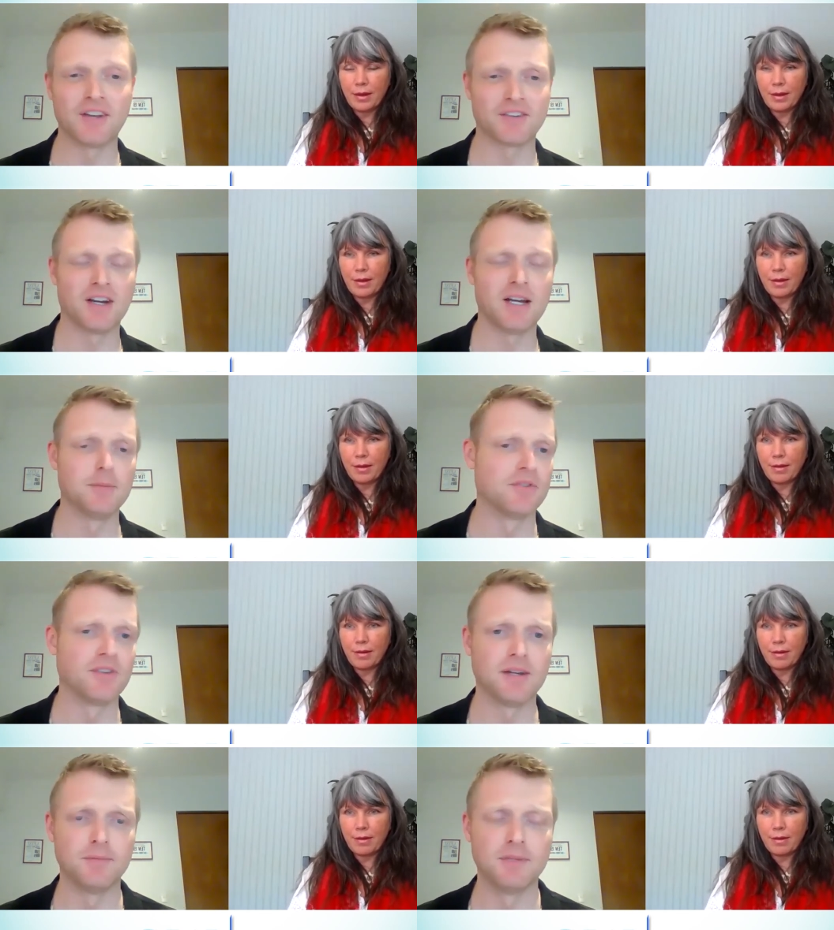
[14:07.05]
Speaker 1: take time
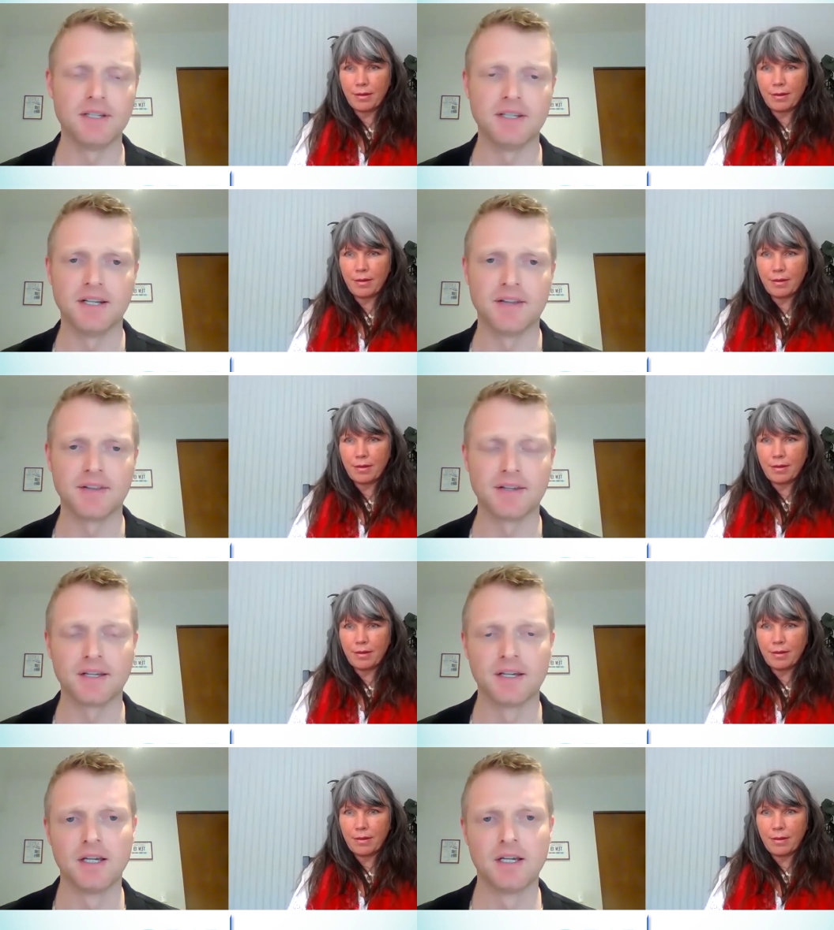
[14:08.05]
it's not immediate i
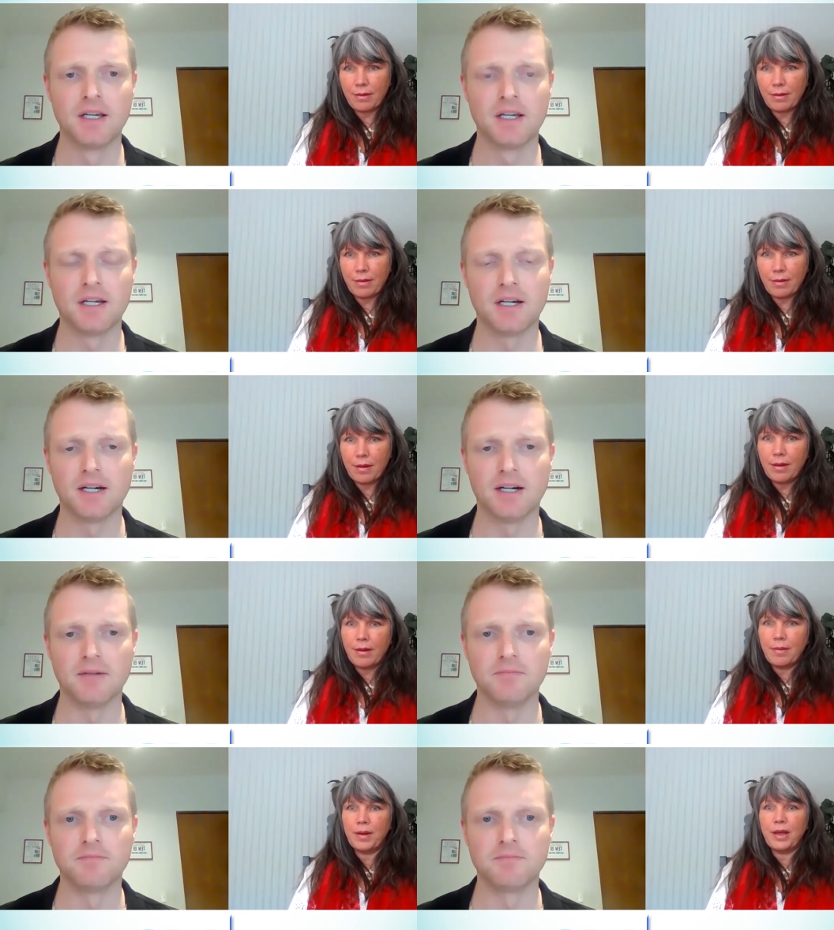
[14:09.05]
think
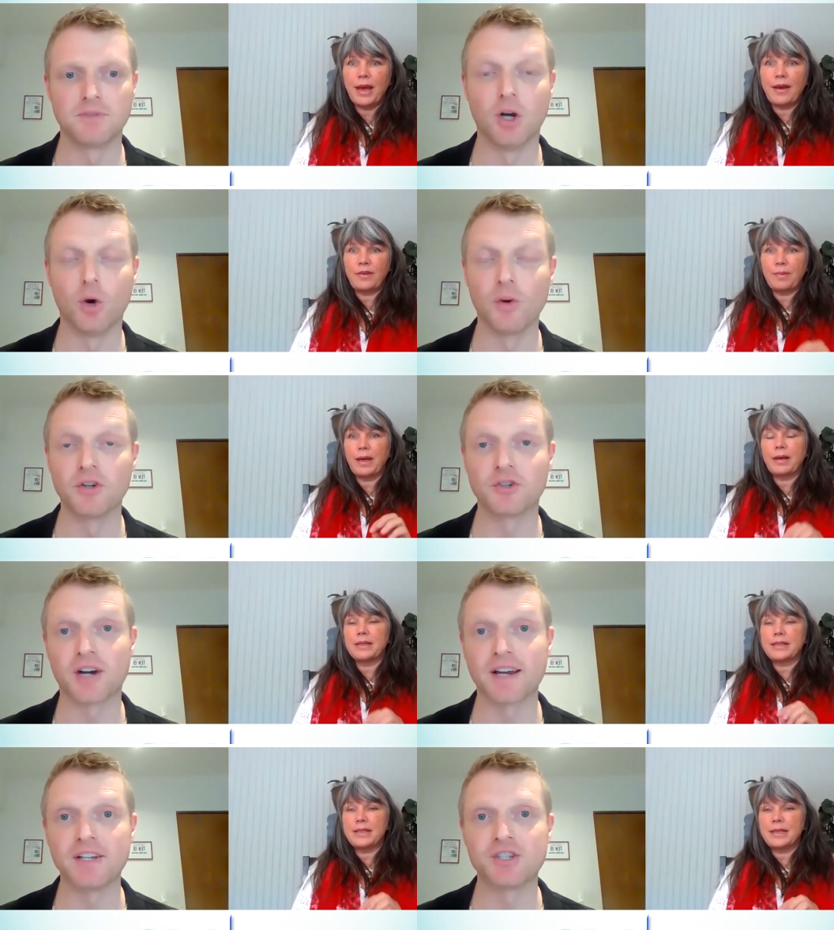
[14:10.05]
um you know when you're
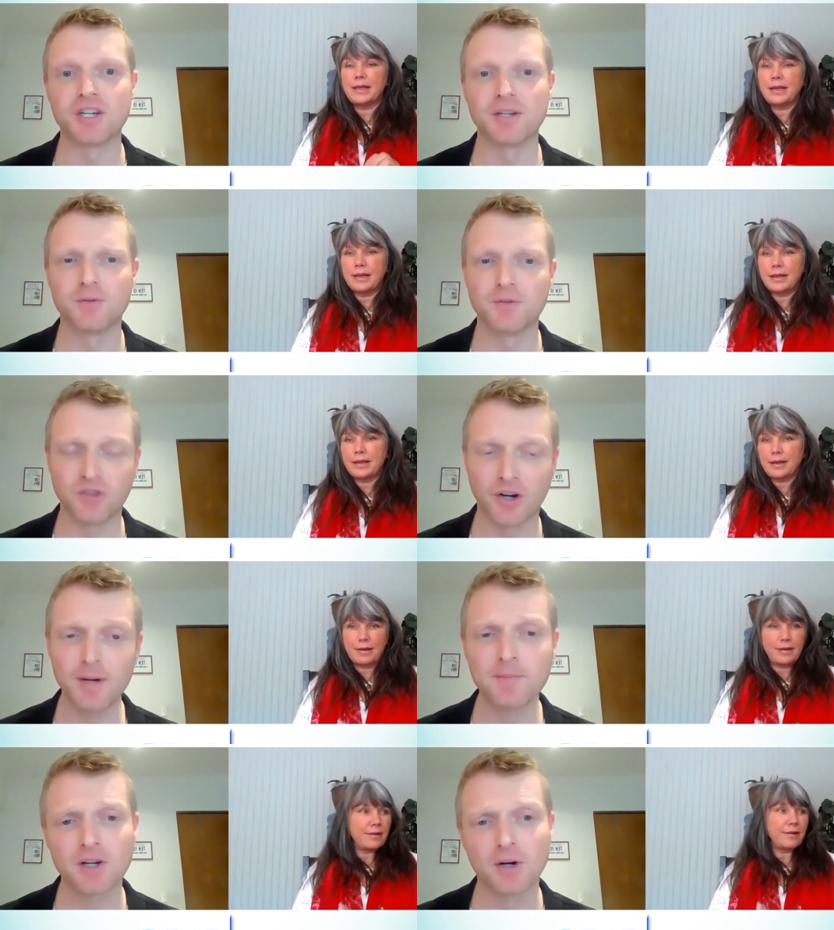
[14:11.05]
trying to change
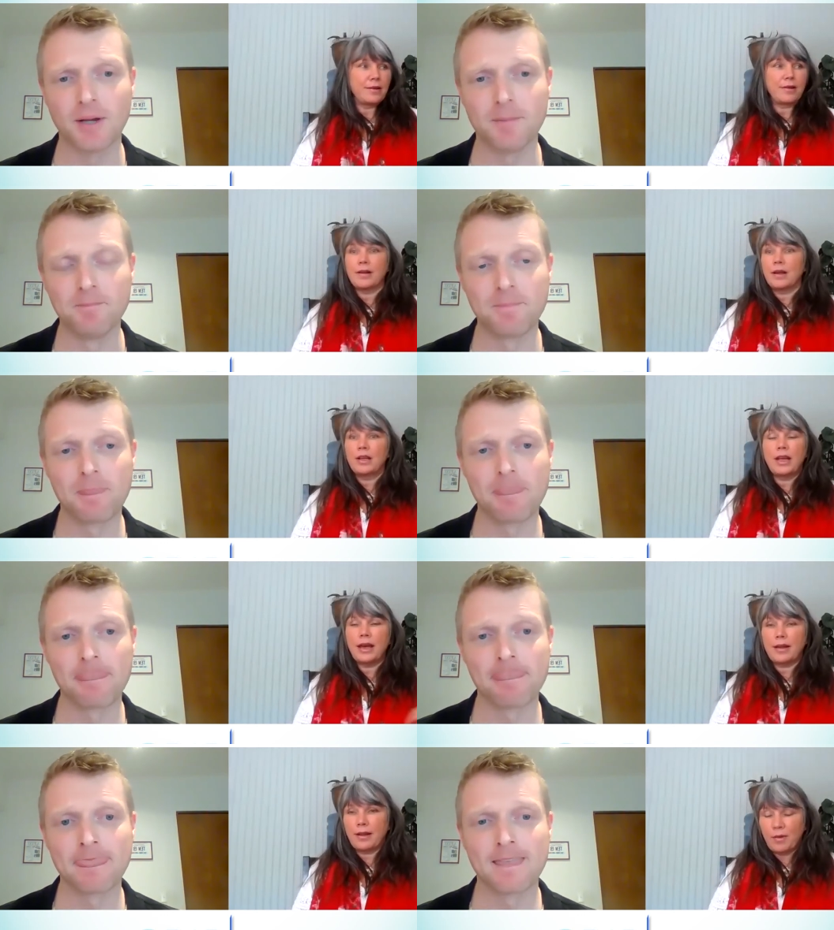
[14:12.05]
sorry go ahead
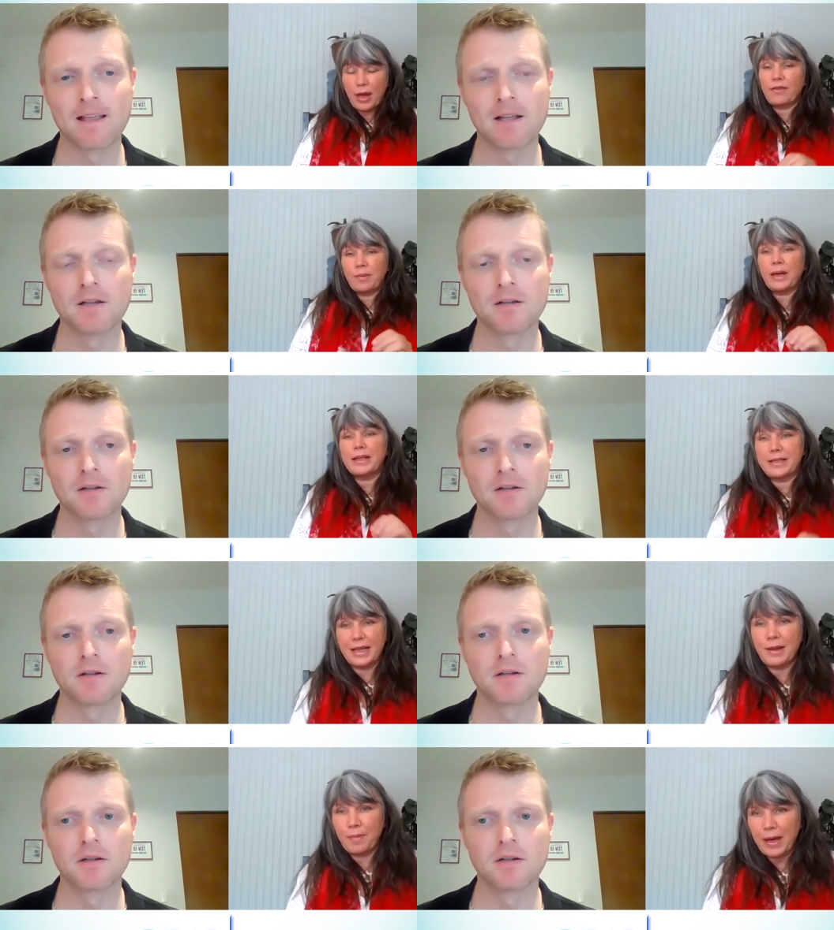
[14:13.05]
Speaker 2: you have to be able to see
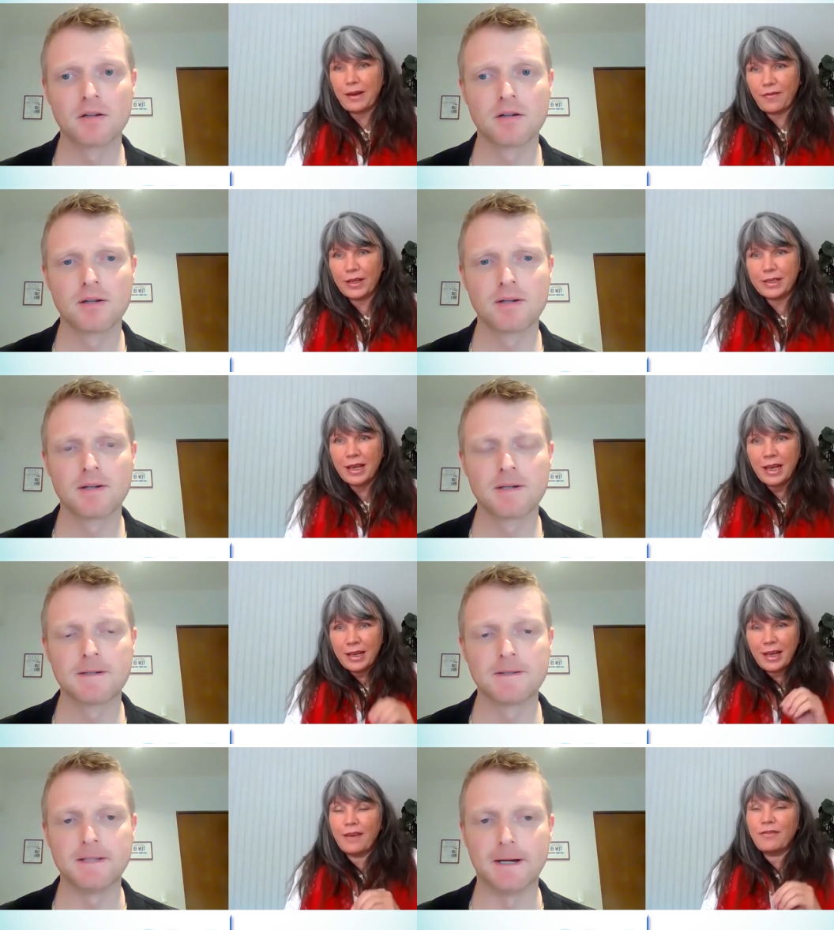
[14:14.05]
the benefits.
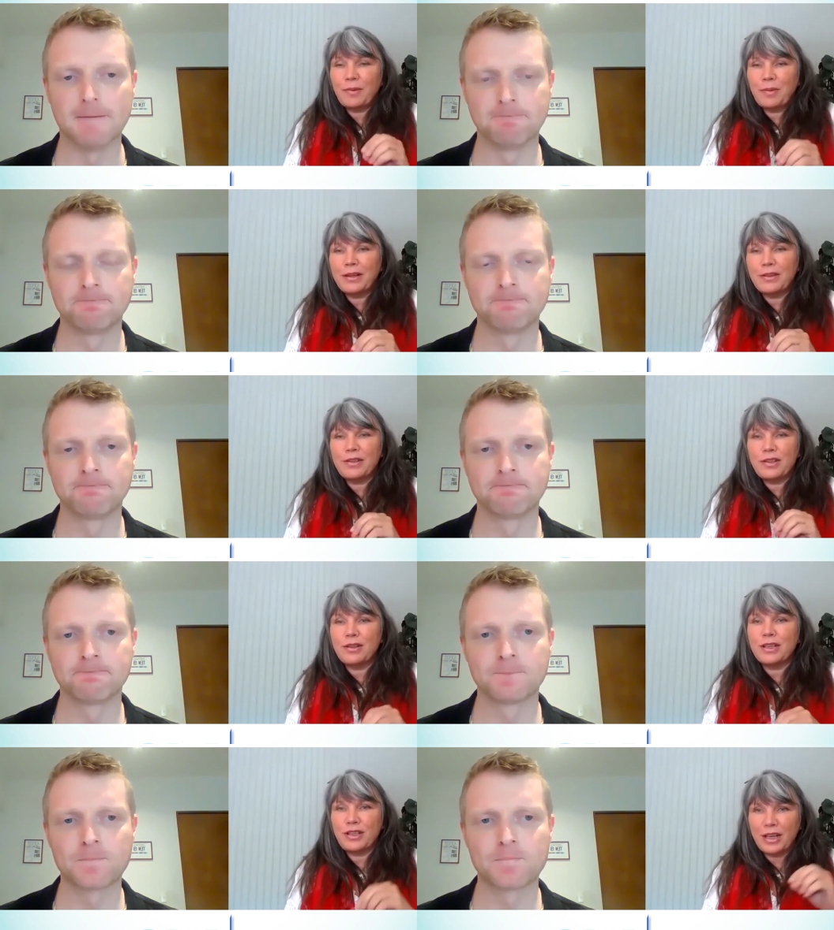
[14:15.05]
You have yeah. to be able to do
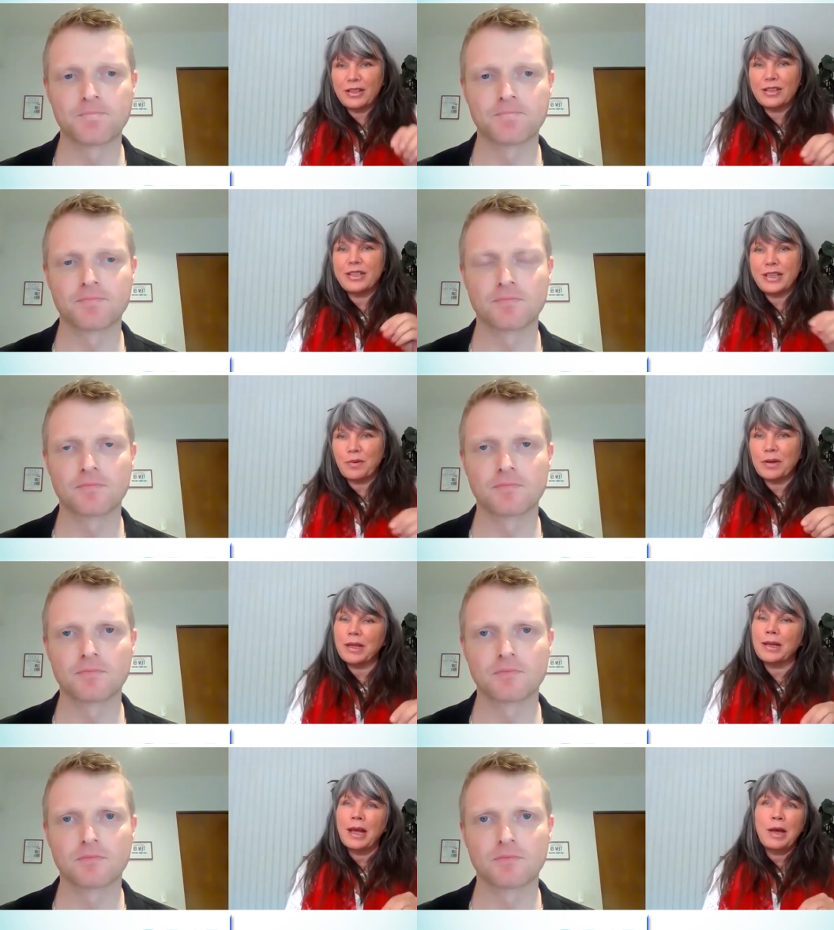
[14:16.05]
the change and stick with
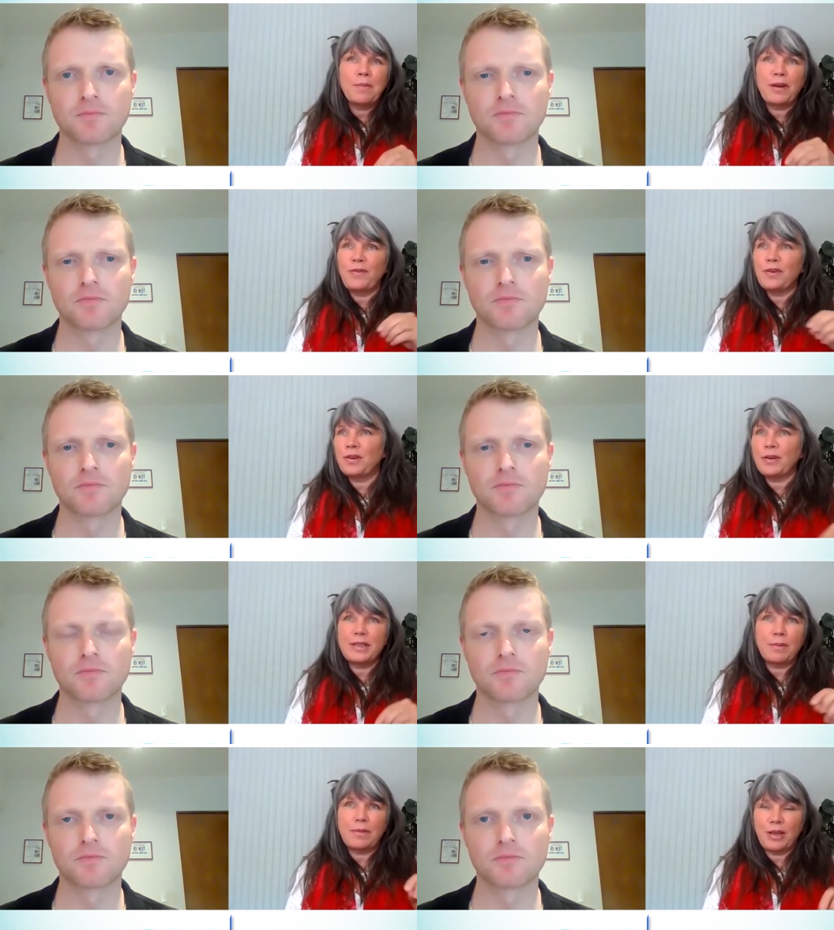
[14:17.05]
it. But if you're doing
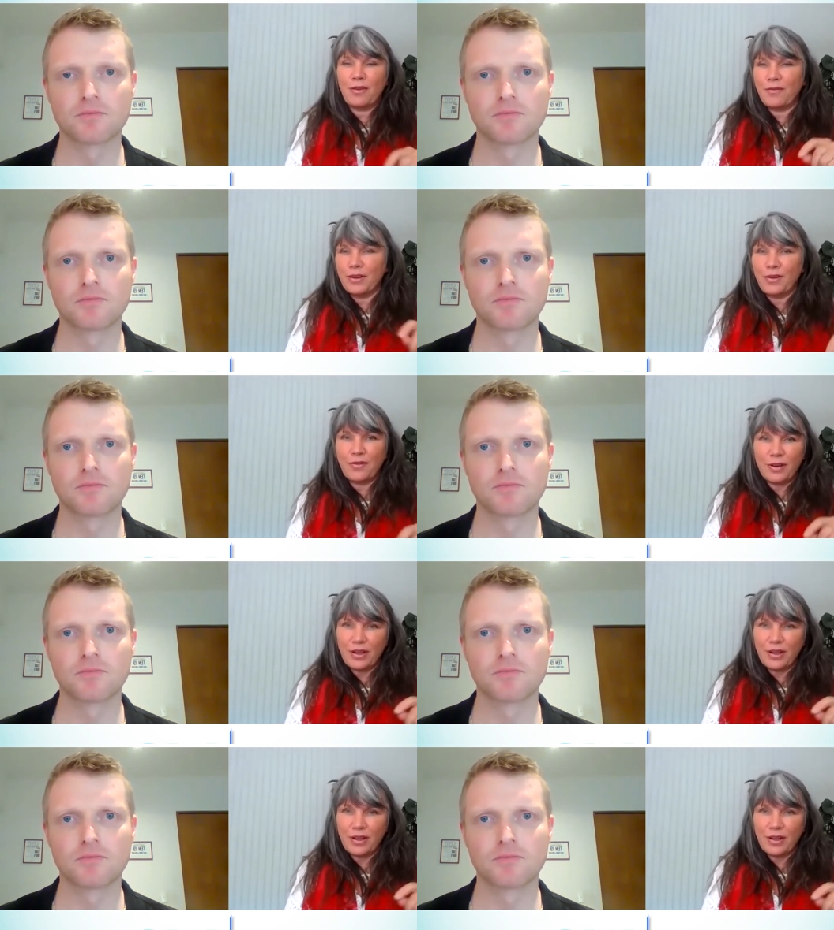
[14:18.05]
something over and over and